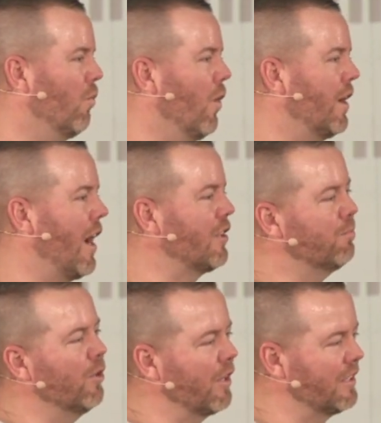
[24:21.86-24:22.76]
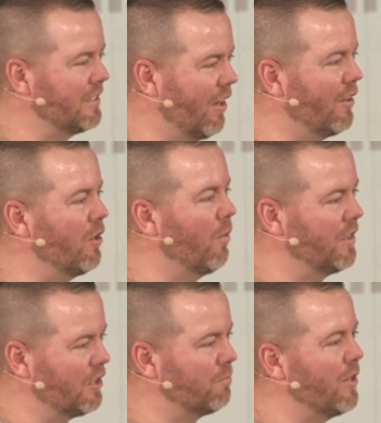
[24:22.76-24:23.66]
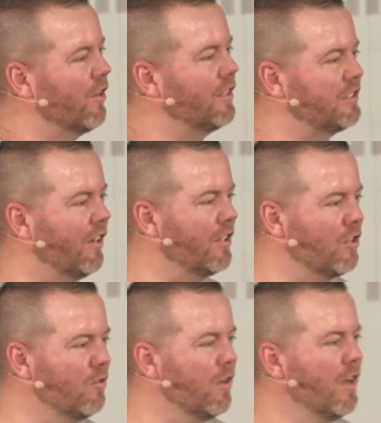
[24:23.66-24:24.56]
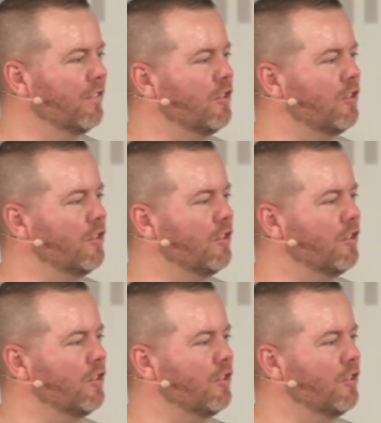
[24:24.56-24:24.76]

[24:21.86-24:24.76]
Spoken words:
What God's book is telling you, what this mirror is telling you,